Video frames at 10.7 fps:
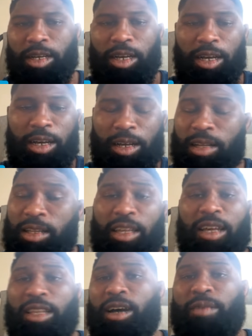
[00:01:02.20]
I'm
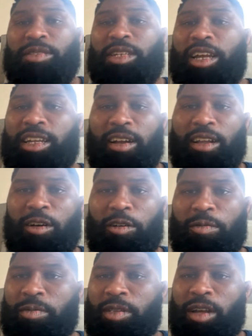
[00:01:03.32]
just hanging out at
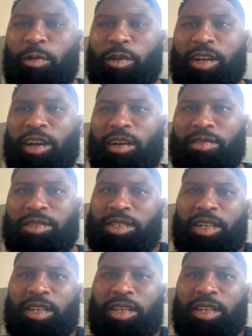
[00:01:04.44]
home, workouts.